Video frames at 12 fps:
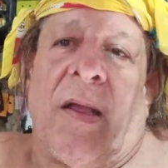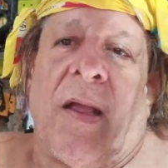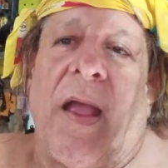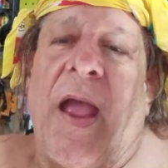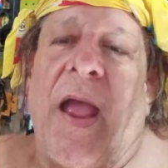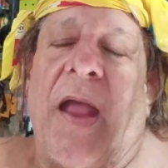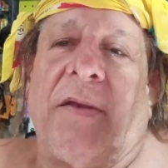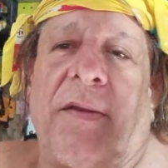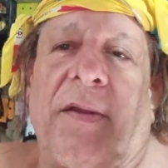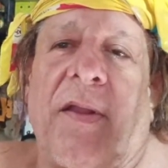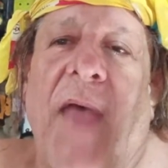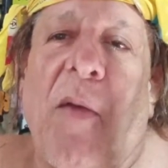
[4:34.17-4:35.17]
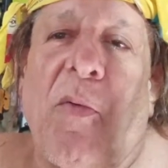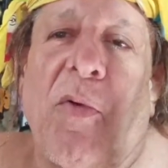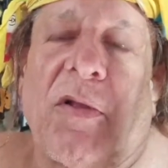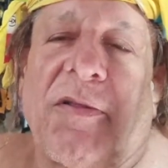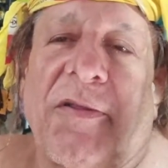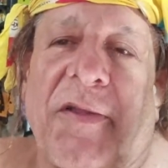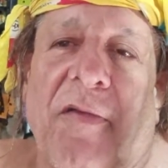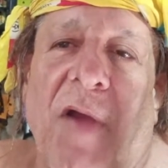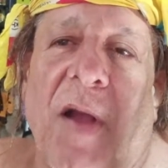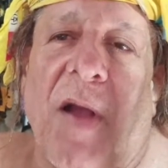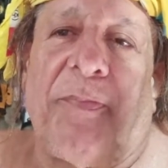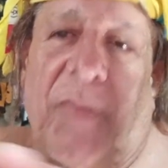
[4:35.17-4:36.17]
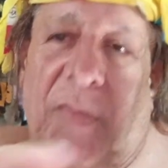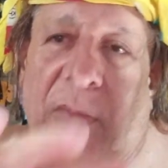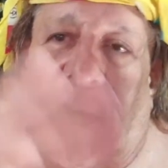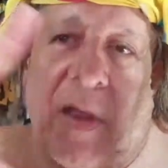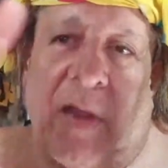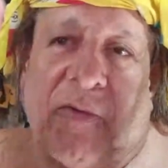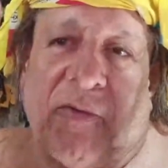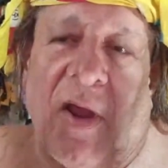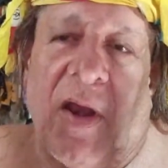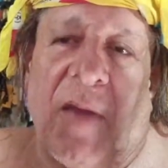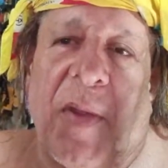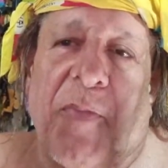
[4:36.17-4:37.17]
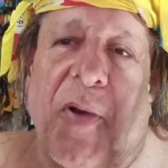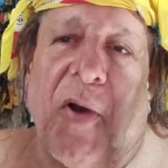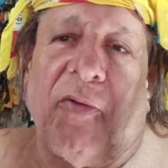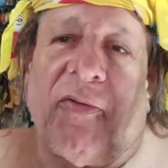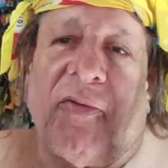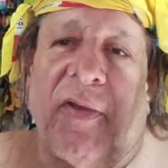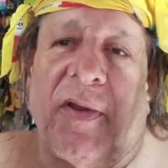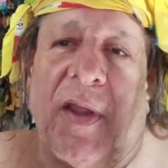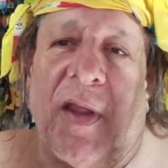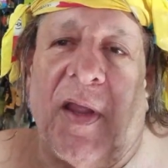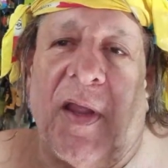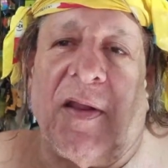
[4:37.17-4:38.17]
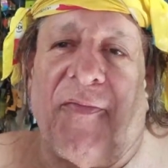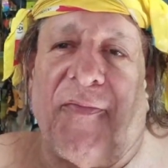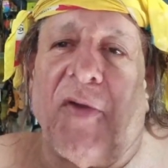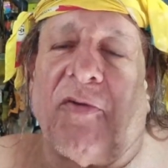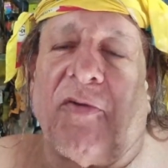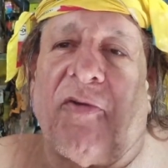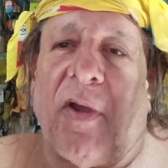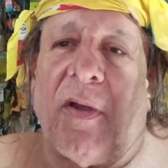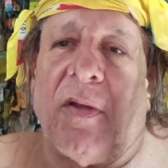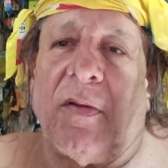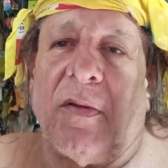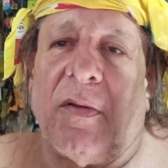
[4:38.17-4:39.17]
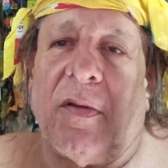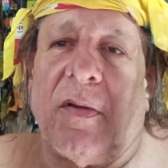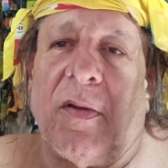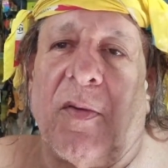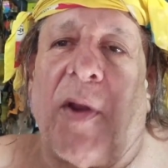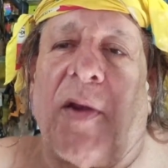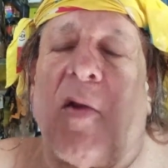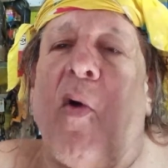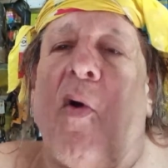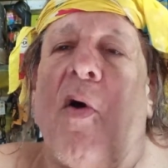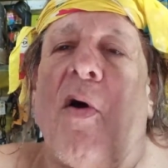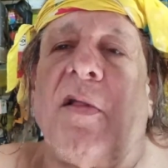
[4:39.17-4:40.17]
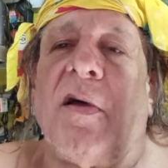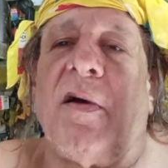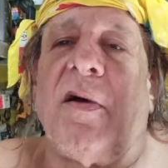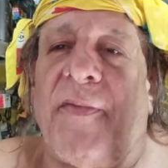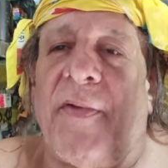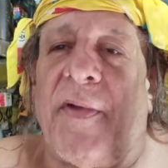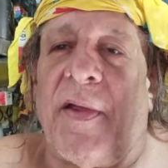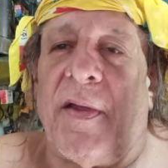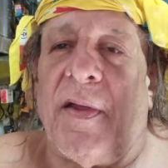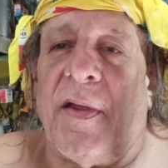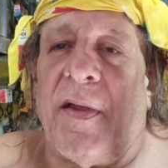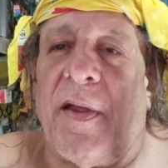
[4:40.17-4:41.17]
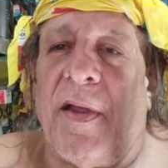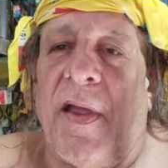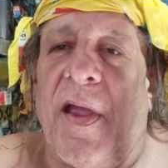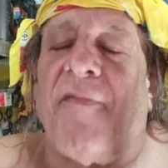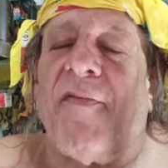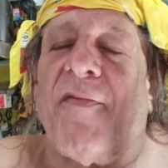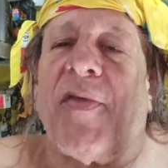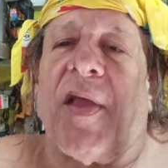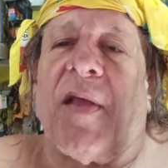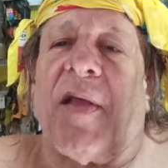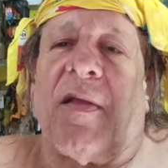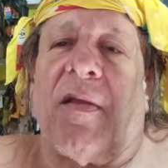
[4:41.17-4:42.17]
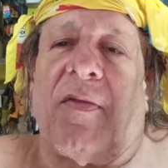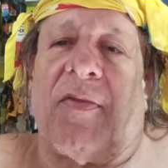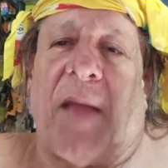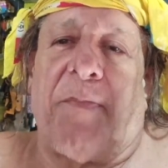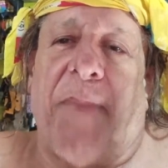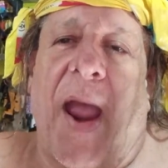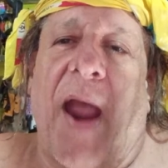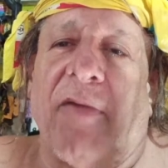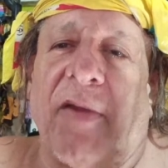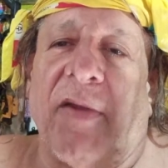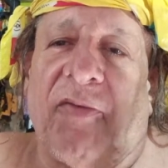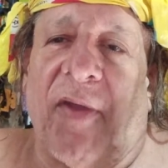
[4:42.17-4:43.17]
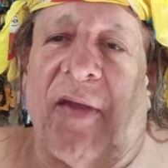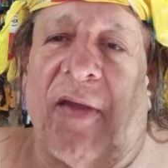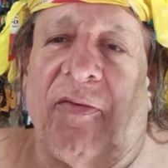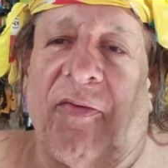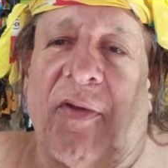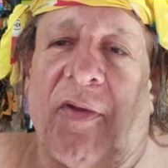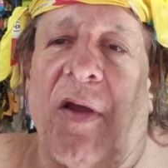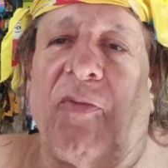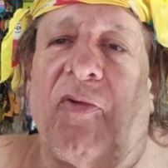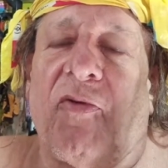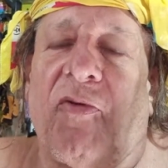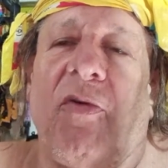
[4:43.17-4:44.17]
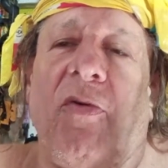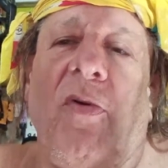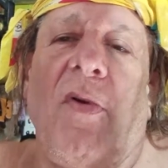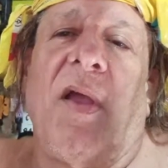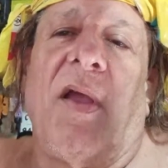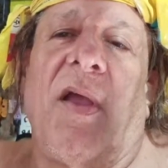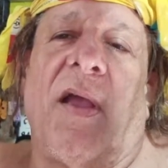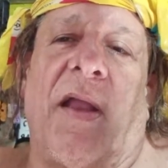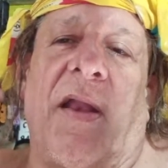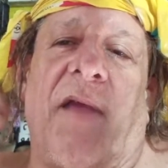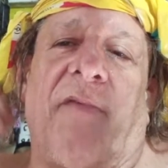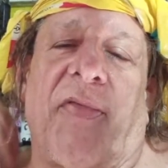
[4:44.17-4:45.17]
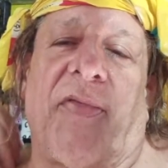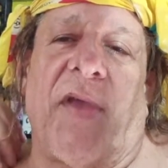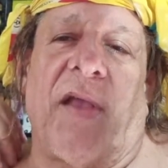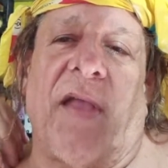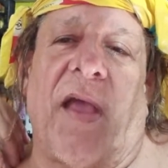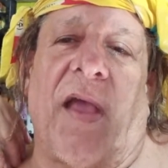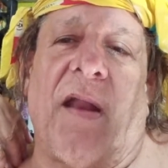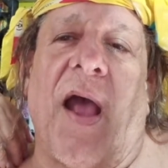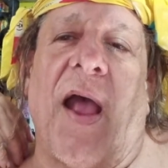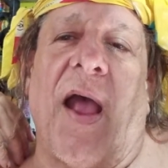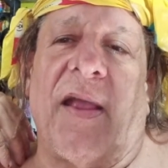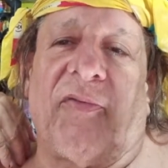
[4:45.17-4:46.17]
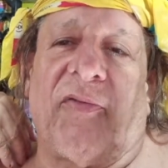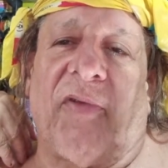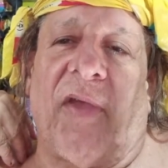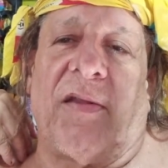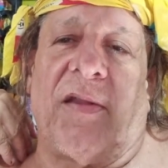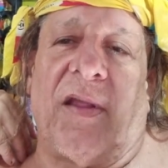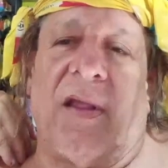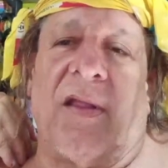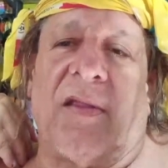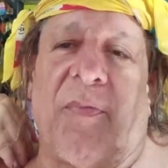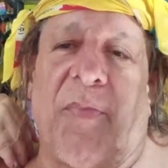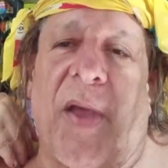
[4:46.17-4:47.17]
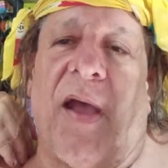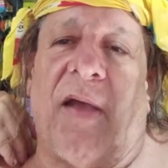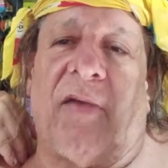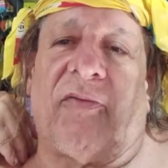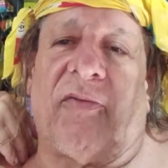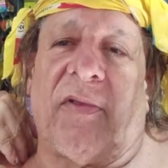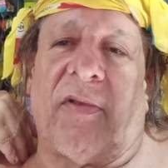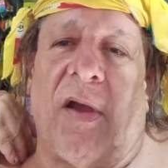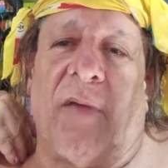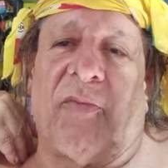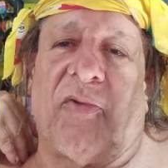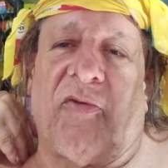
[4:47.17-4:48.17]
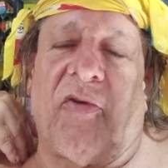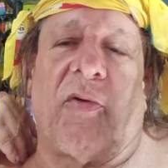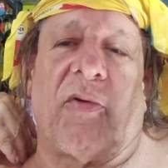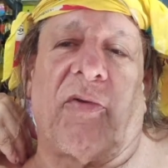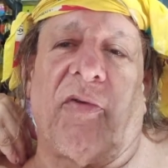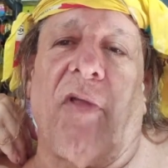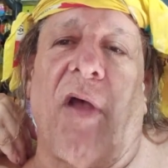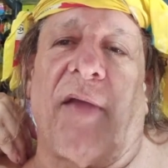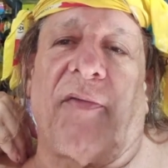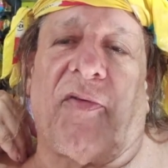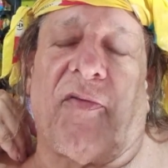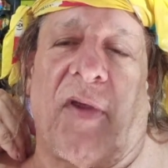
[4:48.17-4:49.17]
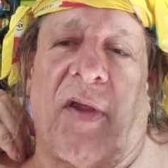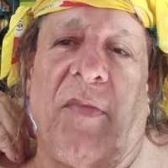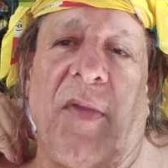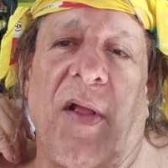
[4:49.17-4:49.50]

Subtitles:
And that will clear up. It's going to be posted in the future when all of everything that Barry says comes true and everything that I have said in the past comes true. It's a live stream.